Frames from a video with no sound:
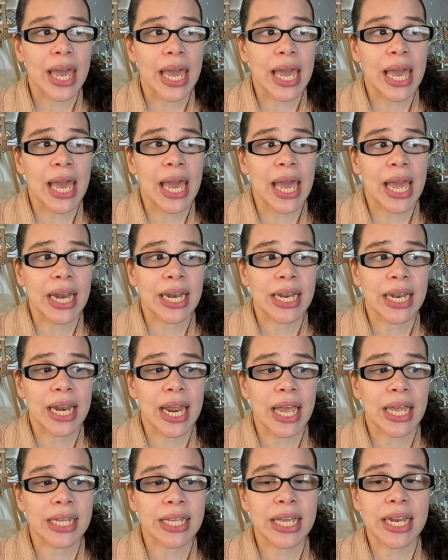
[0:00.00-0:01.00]
and
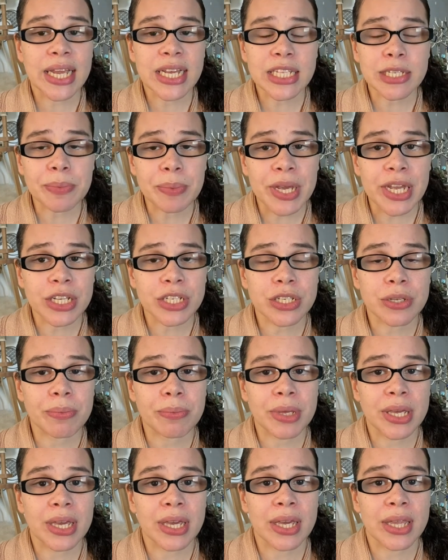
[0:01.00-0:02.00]
they did explain to
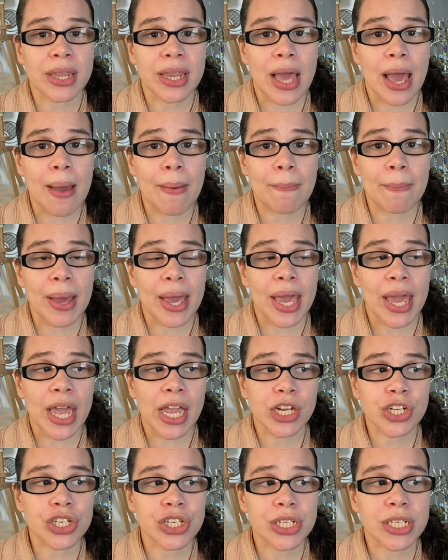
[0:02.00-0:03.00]
me that my
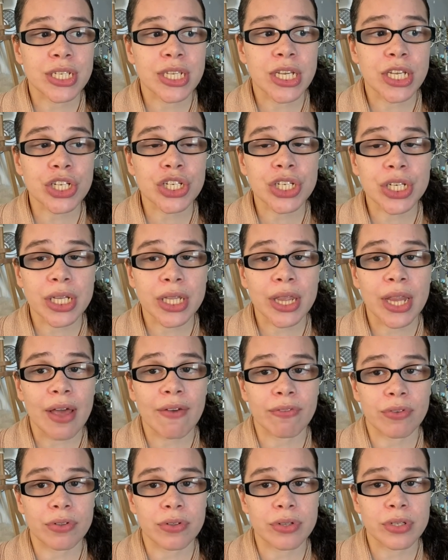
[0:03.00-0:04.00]
HCG
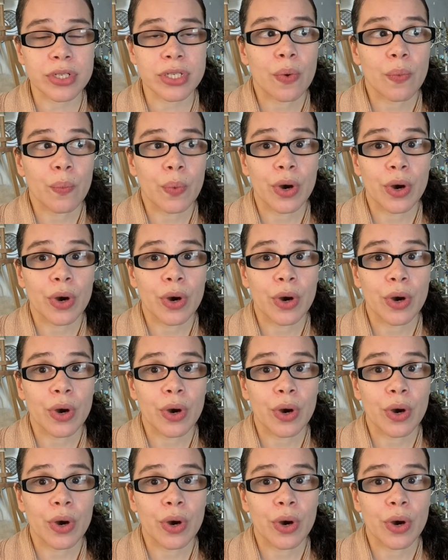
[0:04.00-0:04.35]
levels